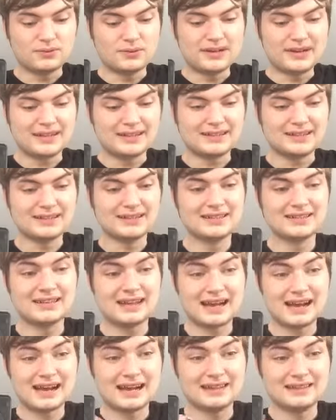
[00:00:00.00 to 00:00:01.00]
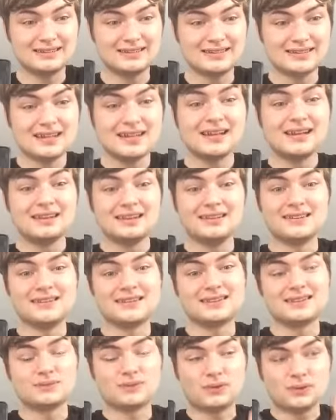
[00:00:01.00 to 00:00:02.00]
ring and
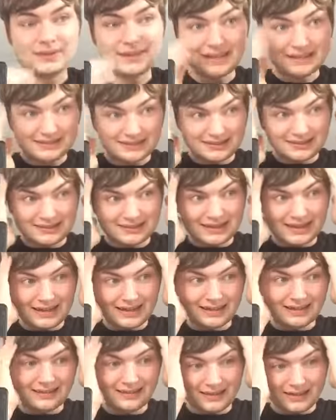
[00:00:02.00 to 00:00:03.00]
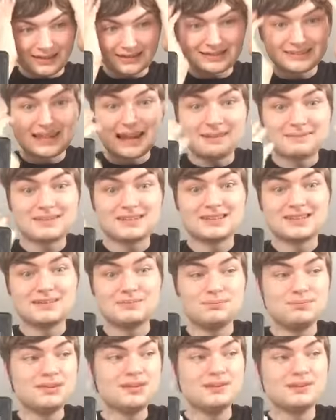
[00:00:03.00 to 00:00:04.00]
listen to what he has to say. And Sam gives this
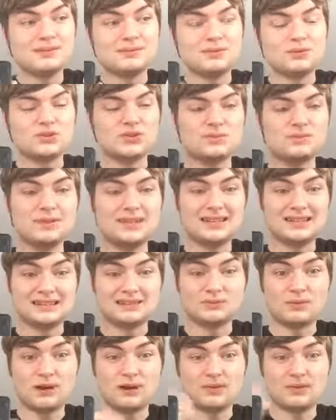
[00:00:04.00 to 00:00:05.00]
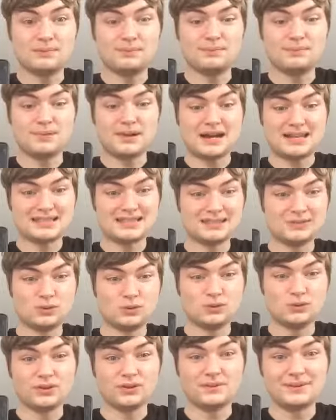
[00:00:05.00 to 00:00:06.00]
beautiful speech. It's one of the best
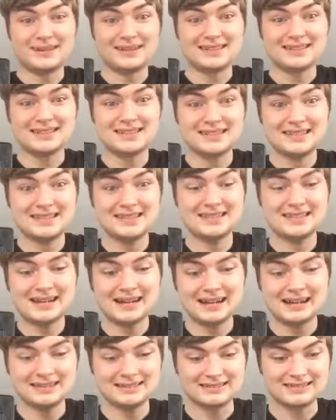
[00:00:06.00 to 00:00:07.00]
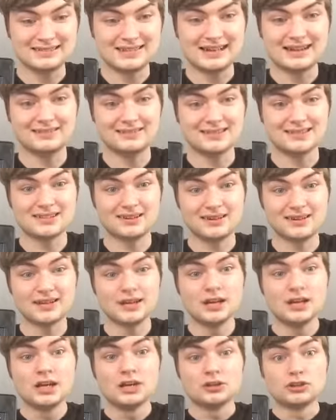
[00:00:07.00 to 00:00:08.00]
Lord of the Rings scenes, hands down. He's like,
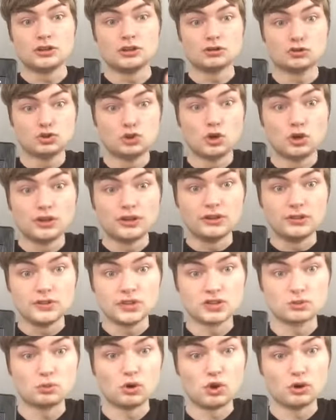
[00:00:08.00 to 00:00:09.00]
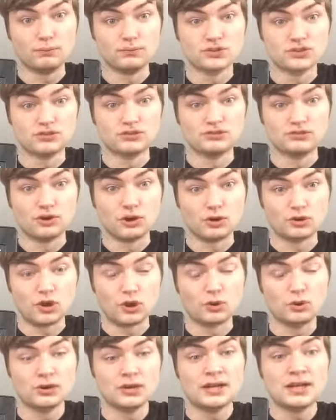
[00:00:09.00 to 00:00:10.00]
"There's good in this world, Mr. Frodo,